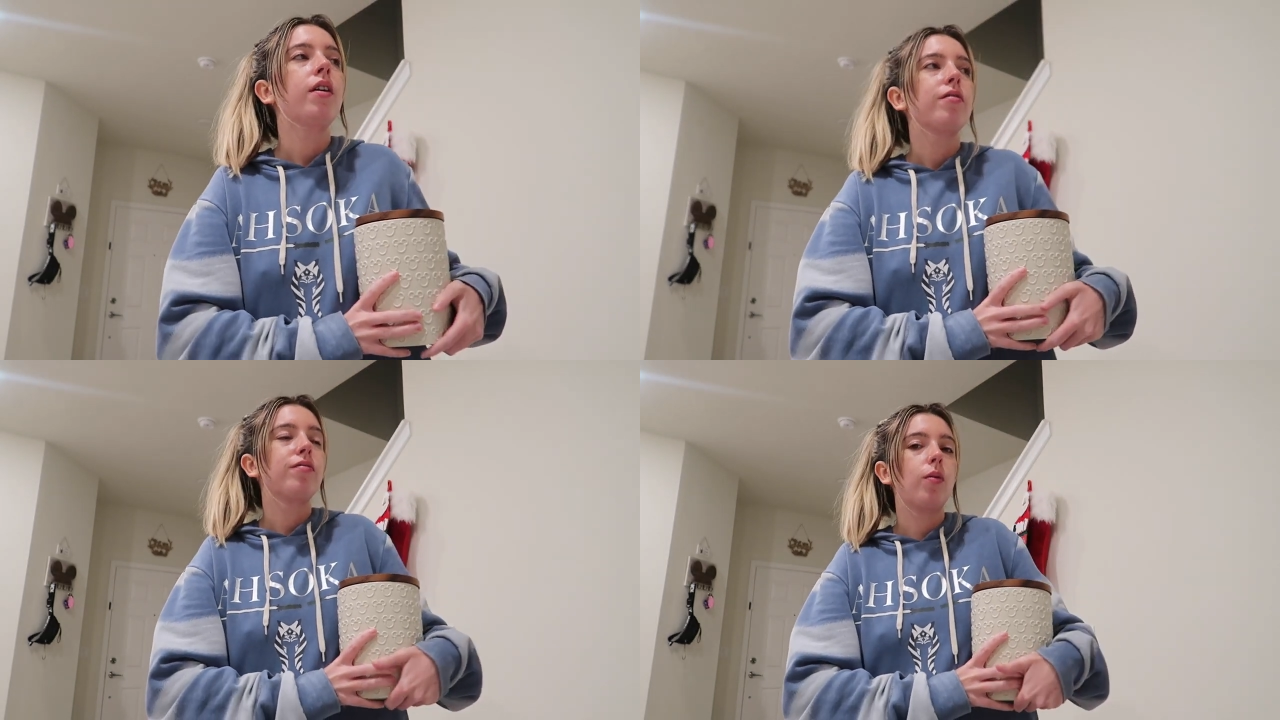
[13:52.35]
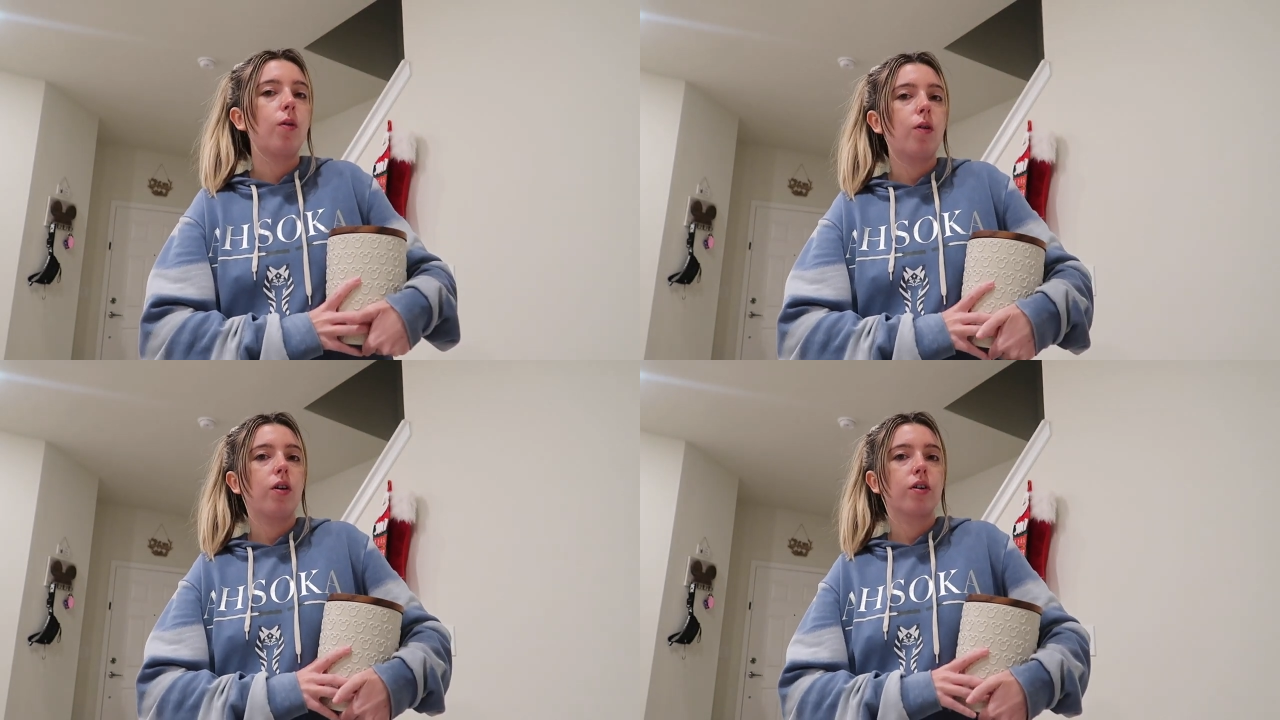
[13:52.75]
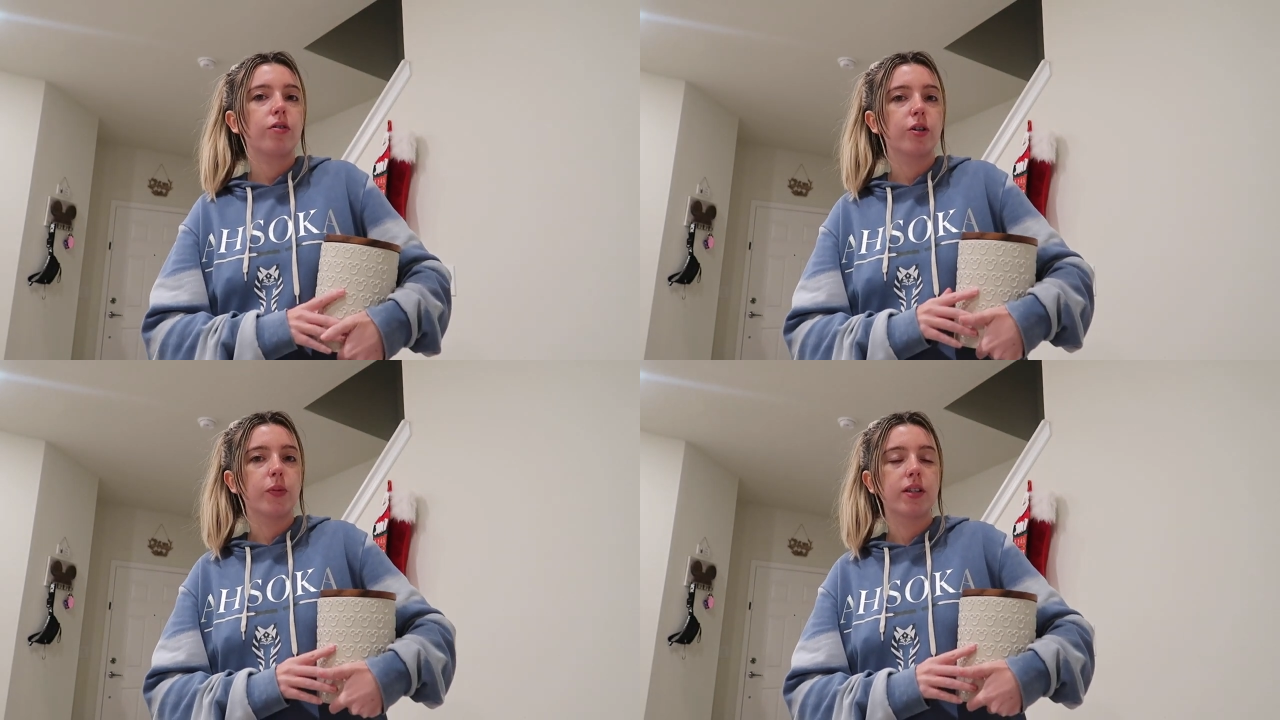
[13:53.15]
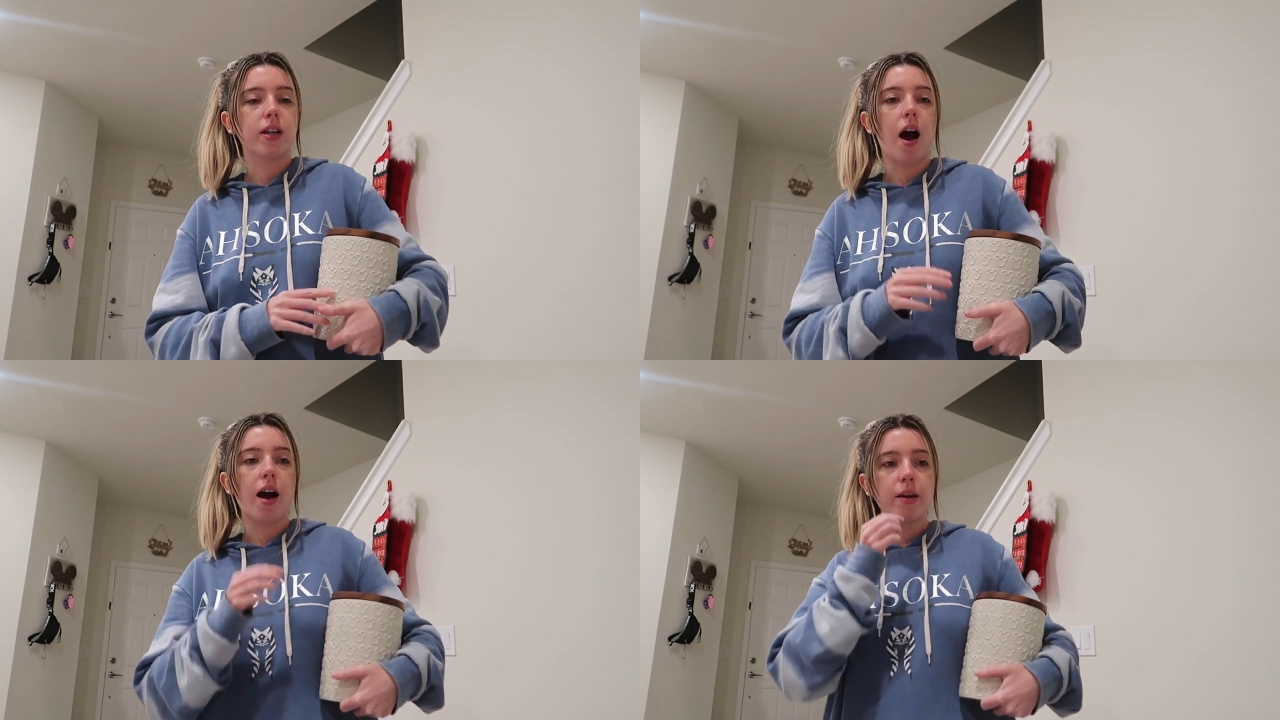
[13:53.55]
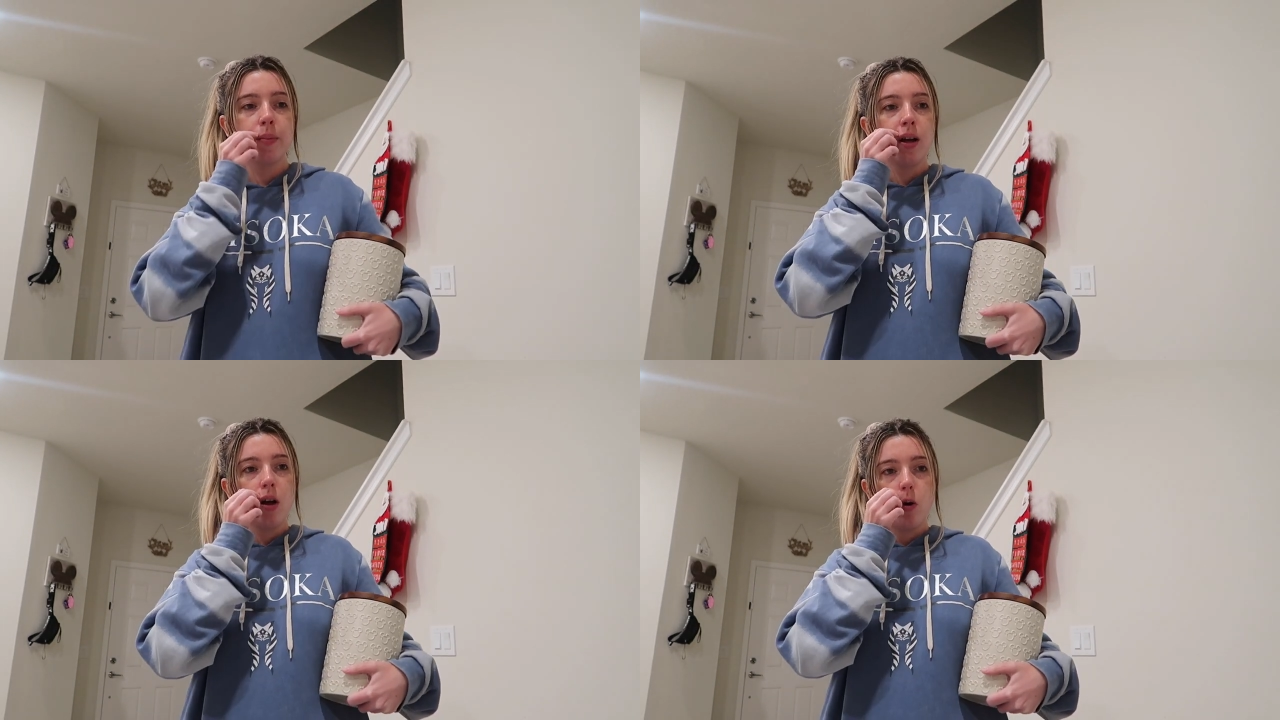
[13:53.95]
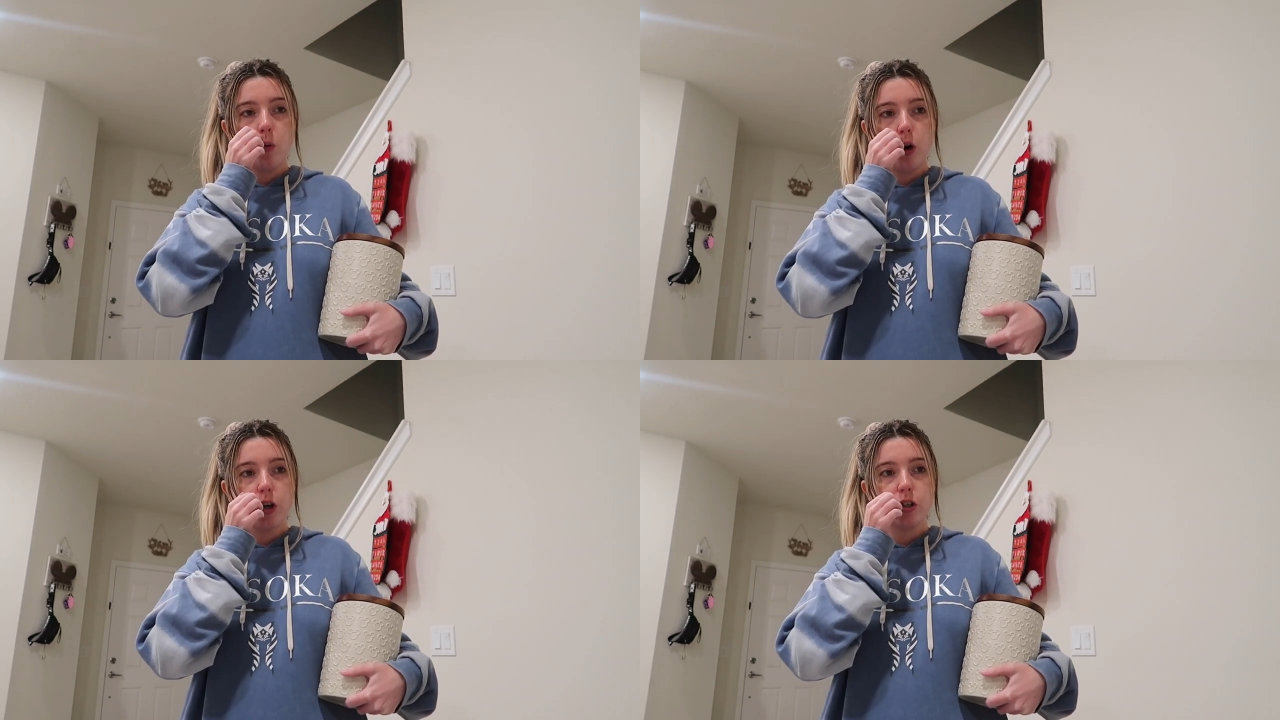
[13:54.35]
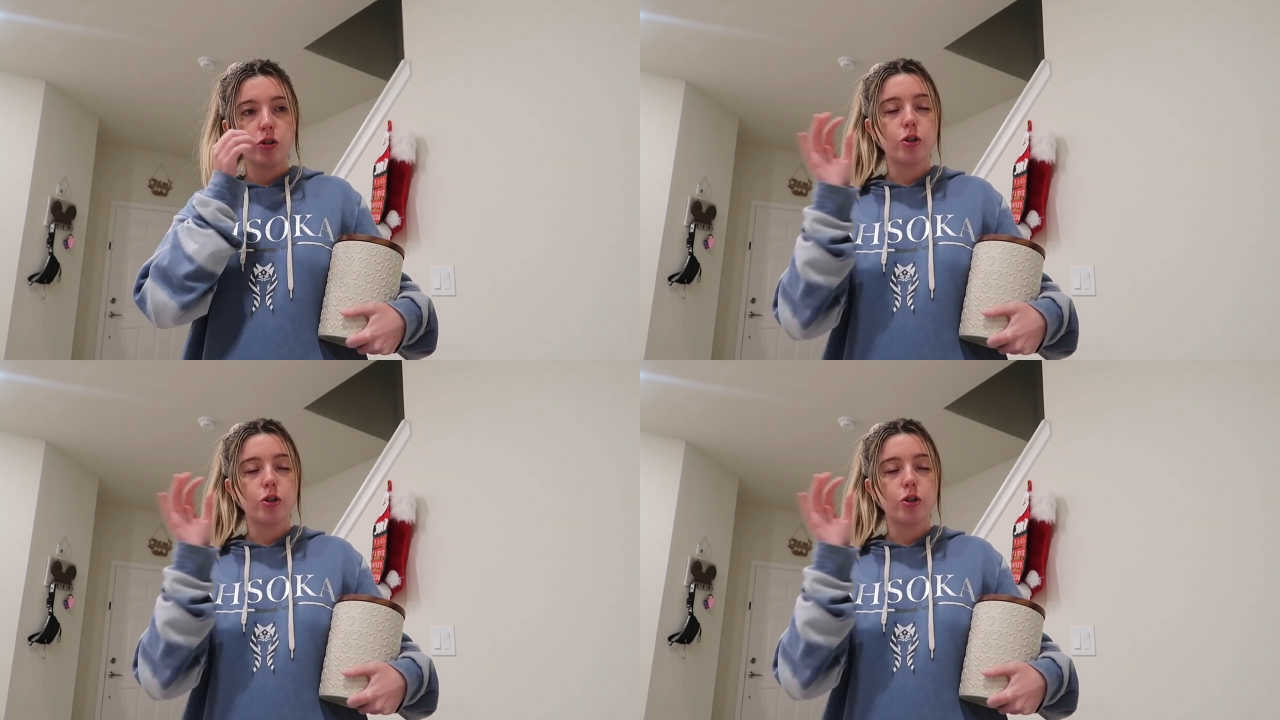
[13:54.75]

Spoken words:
for Christmas time was